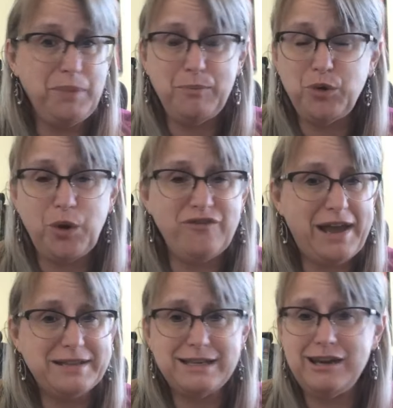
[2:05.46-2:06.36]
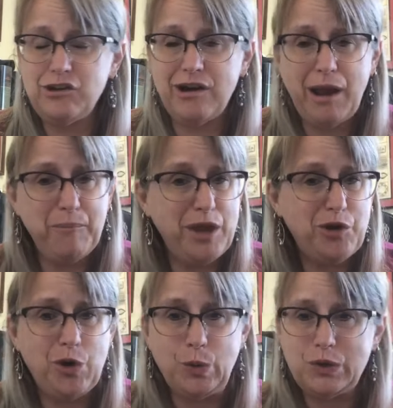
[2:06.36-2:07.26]
people who are vaccinated are not
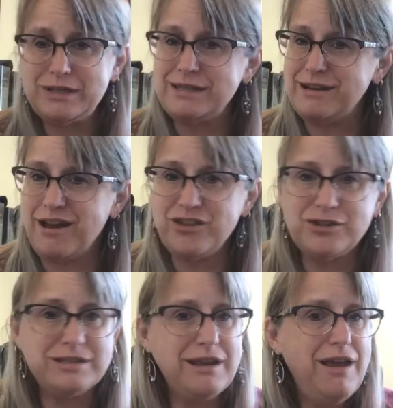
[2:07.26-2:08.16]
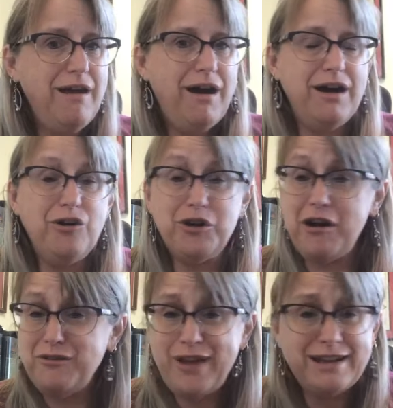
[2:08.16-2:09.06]
better or worse than others,
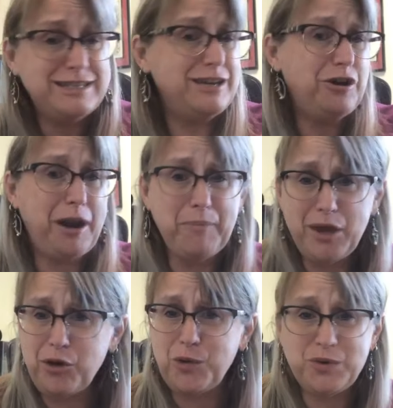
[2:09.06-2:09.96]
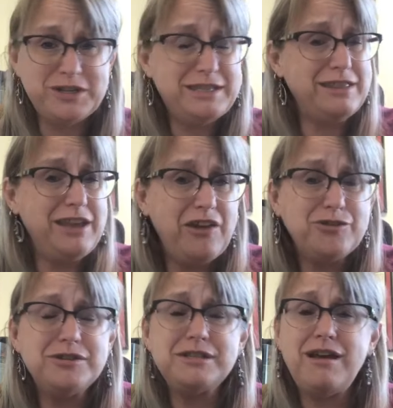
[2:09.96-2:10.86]
or unvaccinated are not better or worse than the
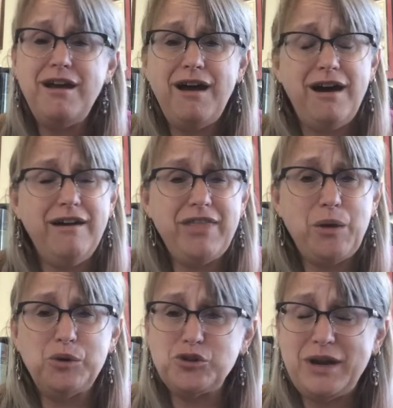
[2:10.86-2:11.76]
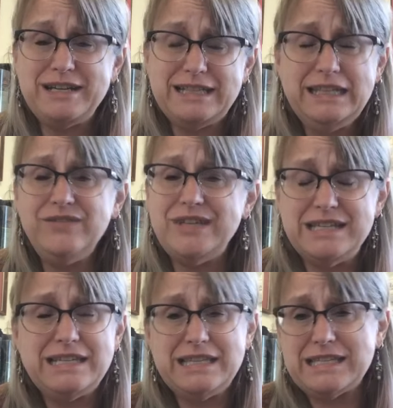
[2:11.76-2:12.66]
others, that we're trying to live
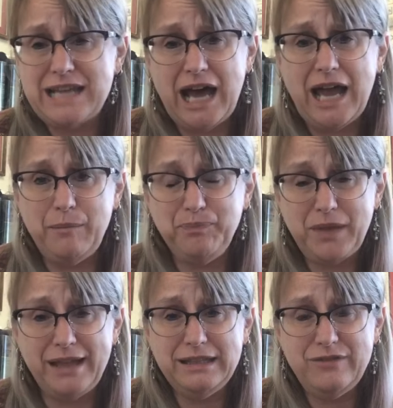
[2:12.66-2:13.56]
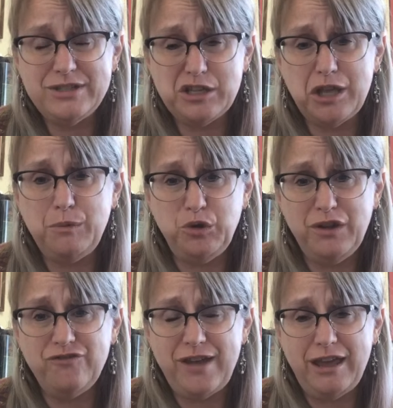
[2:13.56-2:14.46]
into this time and live as a
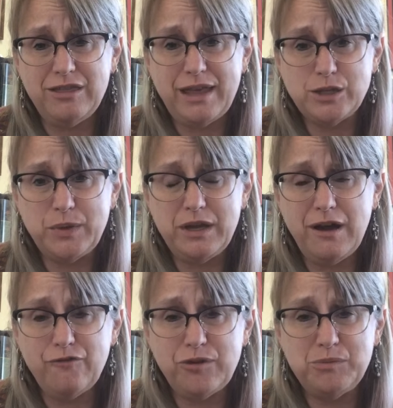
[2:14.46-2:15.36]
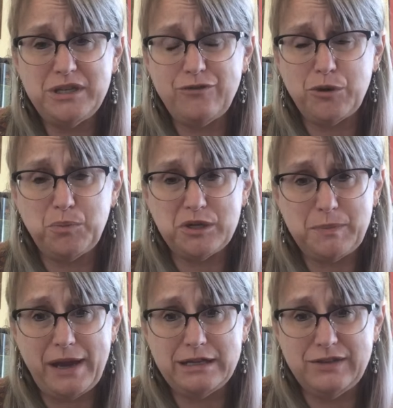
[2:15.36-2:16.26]
community of faith as we come from different
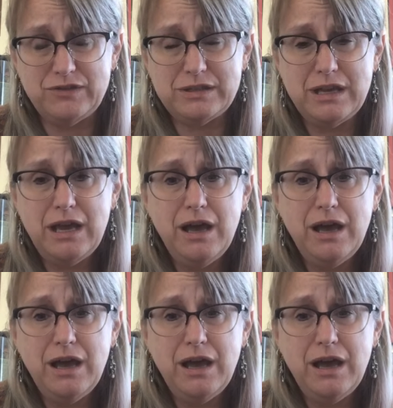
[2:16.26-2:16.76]
perspectives.